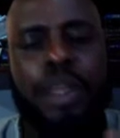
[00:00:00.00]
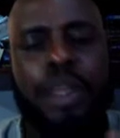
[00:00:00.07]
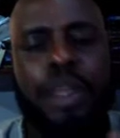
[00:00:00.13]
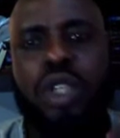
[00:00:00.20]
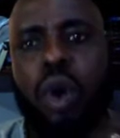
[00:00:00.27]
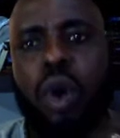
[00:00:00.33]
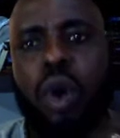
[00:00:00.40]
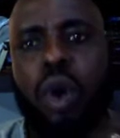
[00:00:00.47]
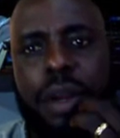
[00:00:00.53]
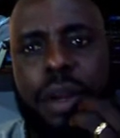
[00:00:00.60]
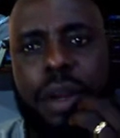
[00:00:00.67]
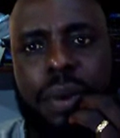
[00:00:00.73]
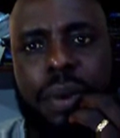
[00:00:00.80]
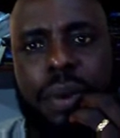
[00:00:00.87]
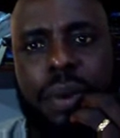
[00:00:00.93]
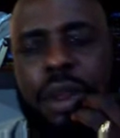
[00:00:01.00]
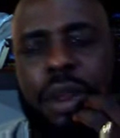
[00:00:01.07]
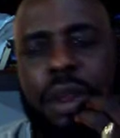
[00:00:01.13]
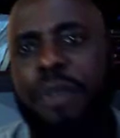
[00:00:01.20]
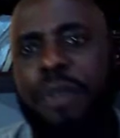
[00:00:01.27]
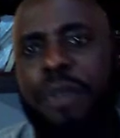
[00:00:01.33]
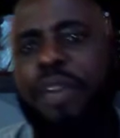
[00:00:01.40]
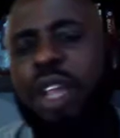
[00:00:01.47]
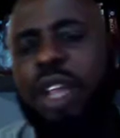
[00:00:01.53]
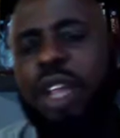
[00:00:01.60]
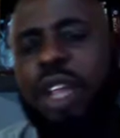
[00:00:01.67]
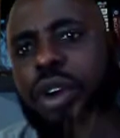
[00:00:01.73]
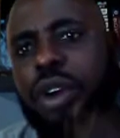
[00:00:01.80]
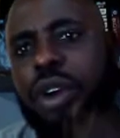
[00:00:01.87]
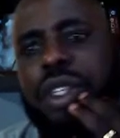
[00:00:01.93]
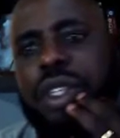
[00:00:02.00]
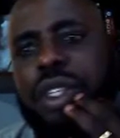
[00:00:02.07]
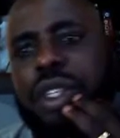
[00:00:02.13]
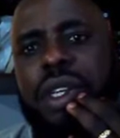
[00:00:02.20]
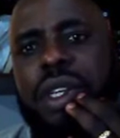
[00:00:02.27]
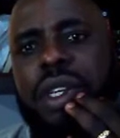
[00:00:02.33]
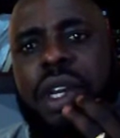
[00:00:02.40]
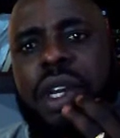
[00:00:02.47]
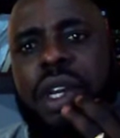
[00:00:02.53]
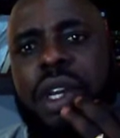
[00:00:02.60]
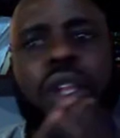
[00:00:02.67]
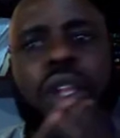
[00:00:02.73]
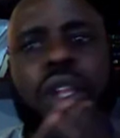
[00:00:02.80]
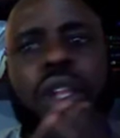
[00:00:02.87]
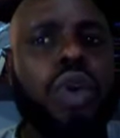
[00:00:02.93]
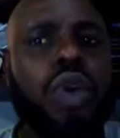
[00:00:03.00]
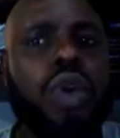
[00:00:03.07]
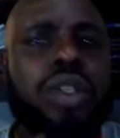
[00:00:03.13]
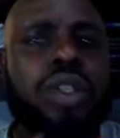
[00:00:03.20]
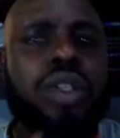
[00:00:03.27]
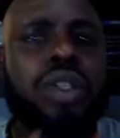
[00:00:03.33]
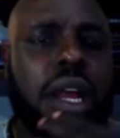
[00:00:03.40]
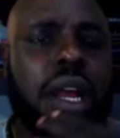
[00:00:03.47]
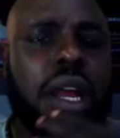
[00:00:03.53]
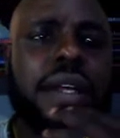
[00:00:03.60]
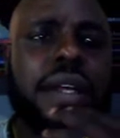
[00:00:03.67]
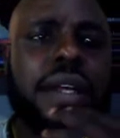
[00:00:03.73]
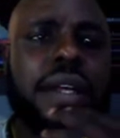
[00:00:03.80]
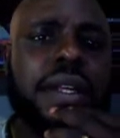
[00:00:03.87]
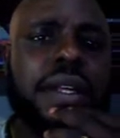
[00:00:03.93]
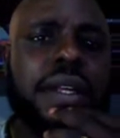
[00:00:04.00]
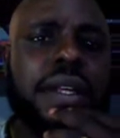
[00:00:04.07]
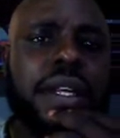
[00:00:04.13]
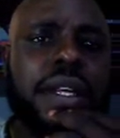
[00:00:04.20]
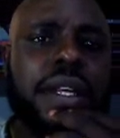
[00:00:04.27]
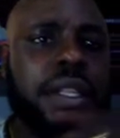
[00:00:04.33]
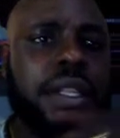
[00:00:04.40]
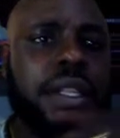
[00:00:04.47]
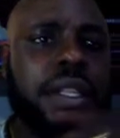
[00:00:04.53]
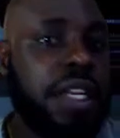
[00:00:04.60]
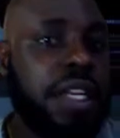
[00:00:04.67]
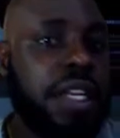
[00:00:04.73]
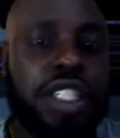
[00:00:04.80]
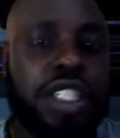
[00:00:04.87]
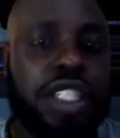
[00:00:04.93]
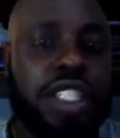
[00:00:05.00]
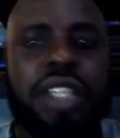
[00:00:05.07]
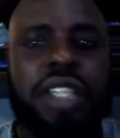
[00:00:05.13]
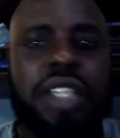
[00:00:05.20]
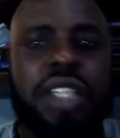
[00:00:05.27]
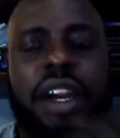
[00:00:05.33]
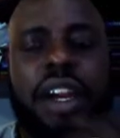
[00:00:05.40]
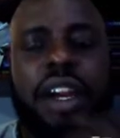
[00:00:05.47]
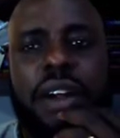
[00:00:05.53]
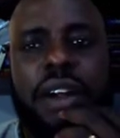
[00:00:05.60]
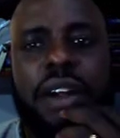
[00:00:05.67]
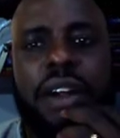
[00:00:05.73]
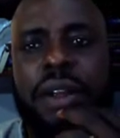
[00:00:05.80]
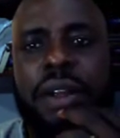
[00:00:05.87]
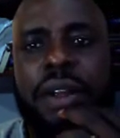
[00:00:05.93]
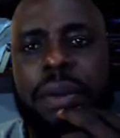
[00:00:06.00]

Bitcoin, fiat currency, the US dollar, the Nigerian naira,